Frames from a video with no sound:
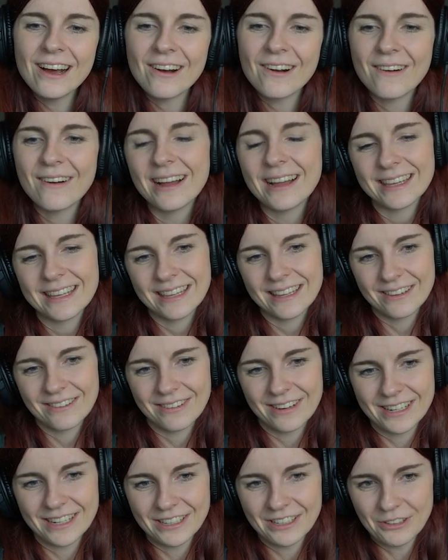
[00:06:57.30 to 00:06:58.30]
Or I can
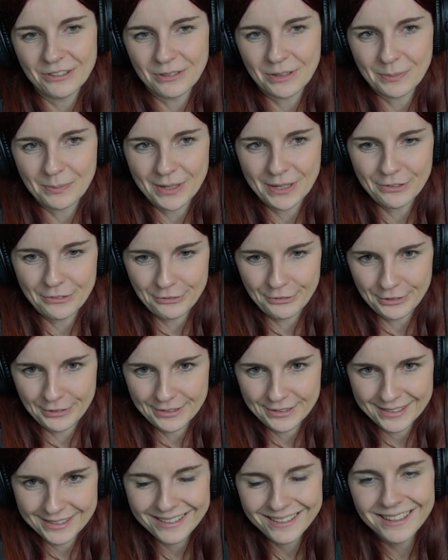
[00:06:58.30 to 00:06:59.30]
create a new one by
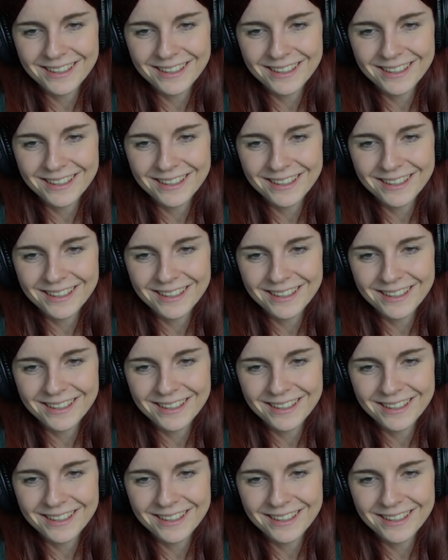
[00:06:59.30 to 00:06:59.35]
default.